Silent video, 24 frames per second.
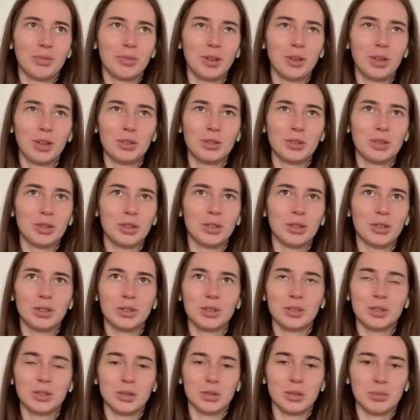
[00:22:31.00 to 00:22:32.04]

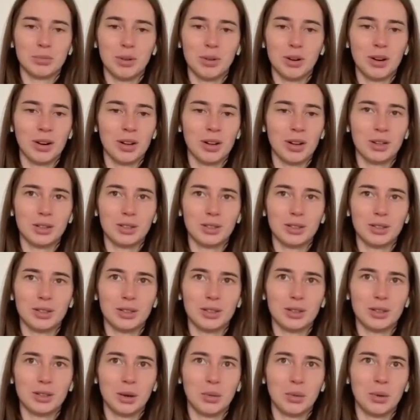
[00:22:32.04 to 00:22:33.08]
features or
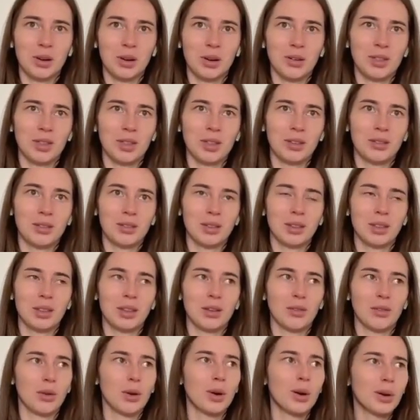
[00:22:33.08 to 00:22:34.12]
products or whatever that
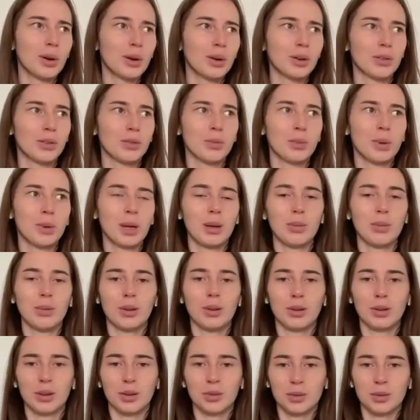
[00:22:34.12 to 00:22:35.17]
they've heard of
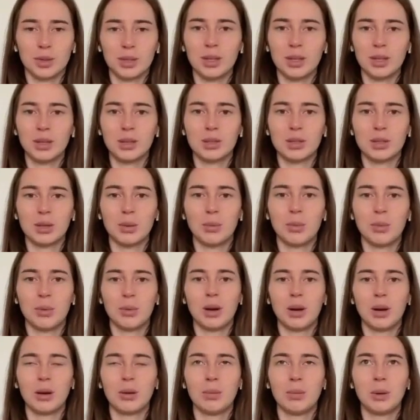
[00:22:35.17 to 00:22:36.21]
maybe, or they've seen
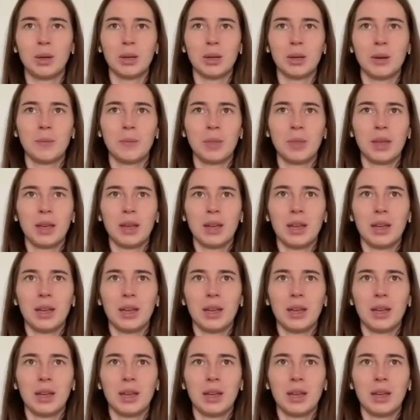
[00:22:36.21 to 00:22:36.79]
somewhere, but